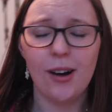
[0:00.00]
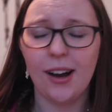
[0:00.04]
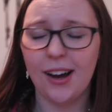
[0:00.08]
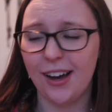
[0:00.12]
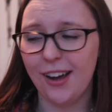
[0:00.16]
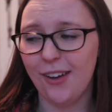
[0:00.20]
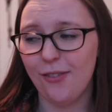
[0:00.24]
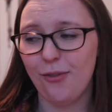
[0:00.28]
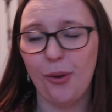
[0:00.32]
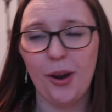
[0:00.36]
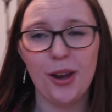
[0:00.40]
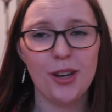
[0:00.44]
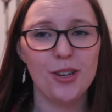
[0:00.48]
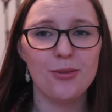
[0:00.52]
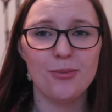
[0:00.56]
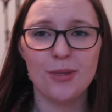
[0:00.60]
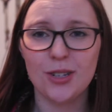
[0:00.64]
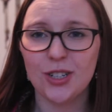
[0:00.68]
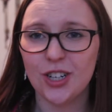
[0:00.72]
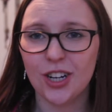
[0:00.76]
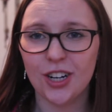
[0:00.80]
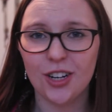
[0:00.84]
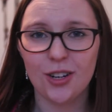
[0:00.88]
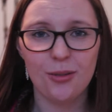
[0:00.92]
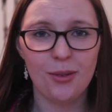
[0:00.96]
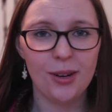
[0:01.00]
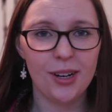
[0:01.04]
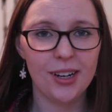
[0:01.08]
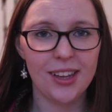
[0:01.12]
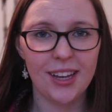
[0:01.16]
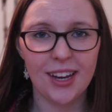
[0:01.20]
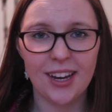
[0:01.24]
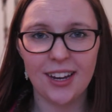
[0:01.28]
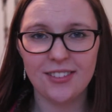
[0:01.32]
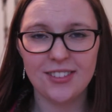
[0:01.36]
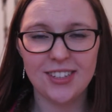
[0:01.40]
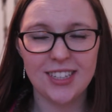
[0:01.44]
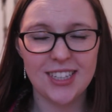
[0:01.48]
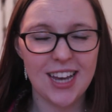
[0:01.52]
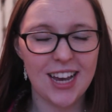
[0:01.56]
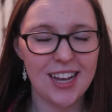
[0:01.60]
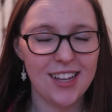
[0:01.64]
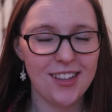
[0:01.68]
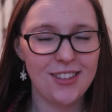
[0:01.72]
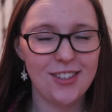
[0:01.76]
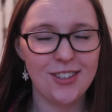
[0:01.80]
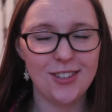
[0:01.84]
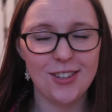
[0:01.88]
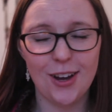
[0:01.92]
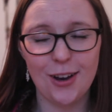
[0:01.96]
I have way too much underwear, like I've
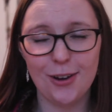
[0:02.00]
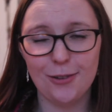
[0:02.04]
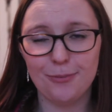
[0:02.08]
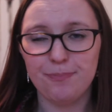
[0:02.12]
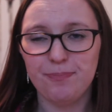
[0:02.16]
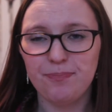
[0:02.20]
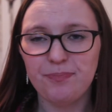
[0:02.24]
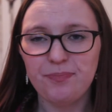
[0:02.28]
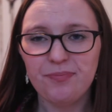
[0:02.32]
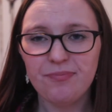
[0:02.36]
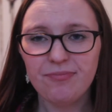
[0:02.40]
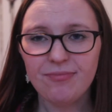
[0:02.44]
said, so